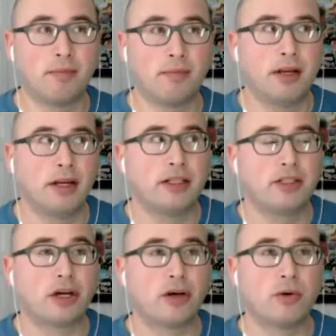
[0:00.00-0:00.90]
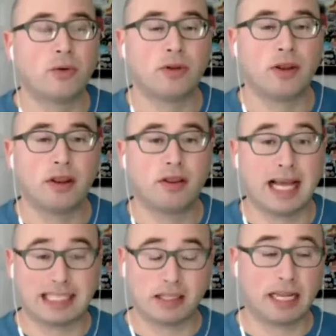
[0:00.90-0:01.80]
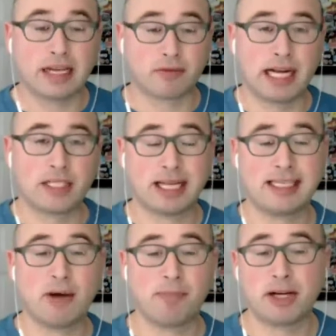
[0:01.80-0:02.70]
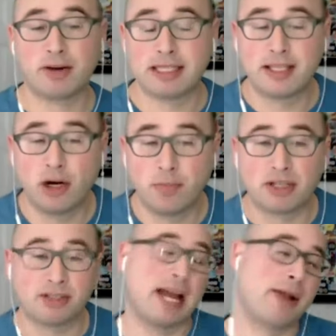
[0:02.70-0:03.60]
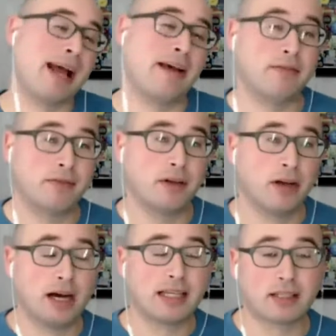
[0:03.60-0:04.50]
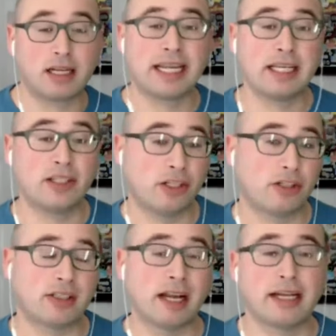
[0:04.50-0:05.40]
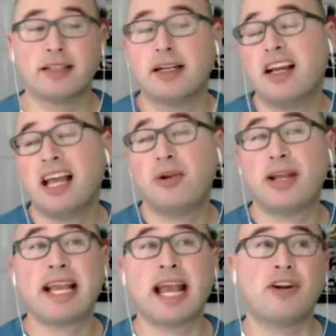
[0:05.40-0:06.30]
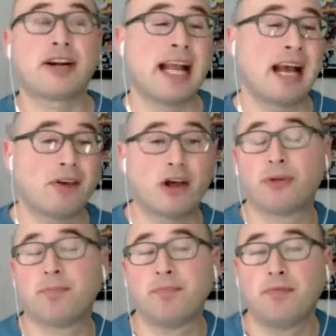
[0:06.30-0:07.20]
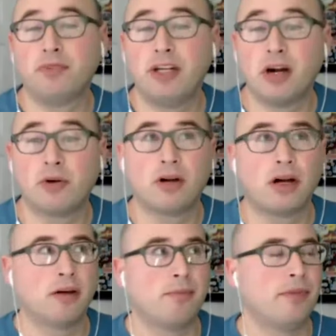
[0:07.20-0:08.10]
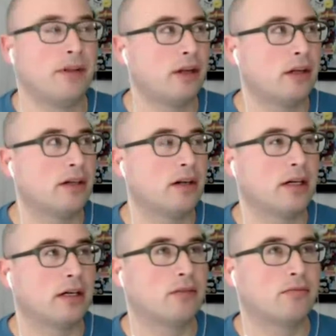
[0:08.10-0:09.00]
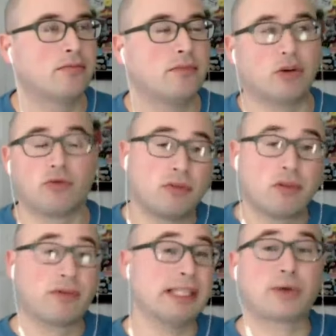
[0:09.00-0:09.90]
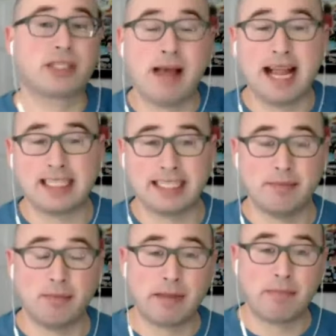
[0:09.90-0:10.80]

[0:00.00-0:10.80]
Um, so that's a link, right? So that's helping your SEO because now you have us linking to your site. You can get. You're going to have other, you know, um, uh, you know, Resource Magazine